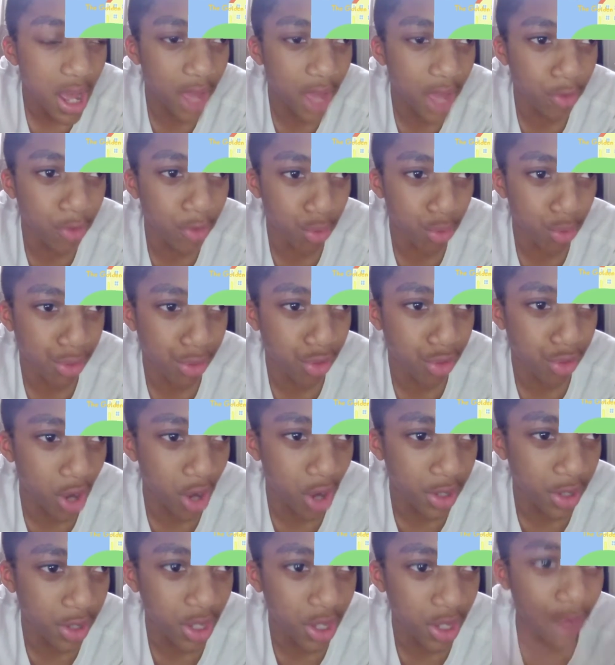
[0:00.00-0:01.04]
and they're
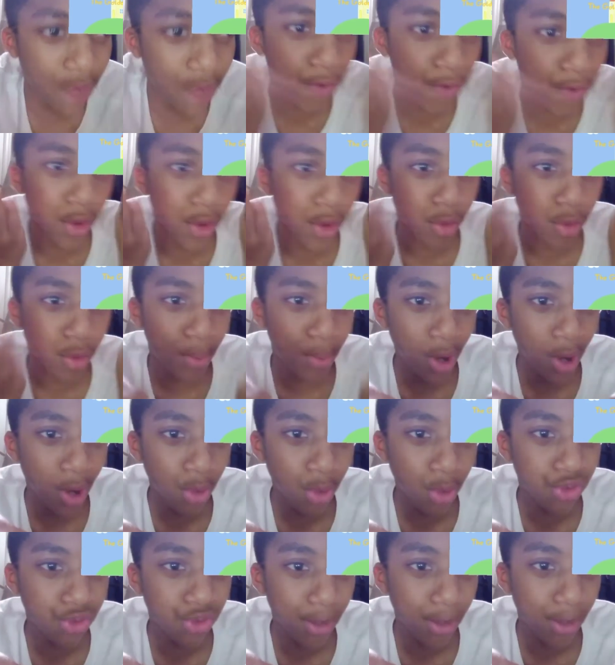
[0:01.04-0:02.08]
studying for this
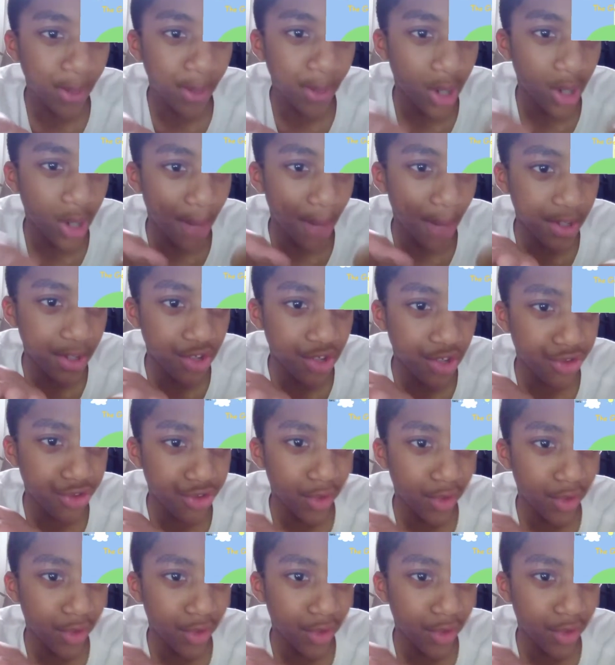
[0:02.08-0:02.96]
puddle jumping competition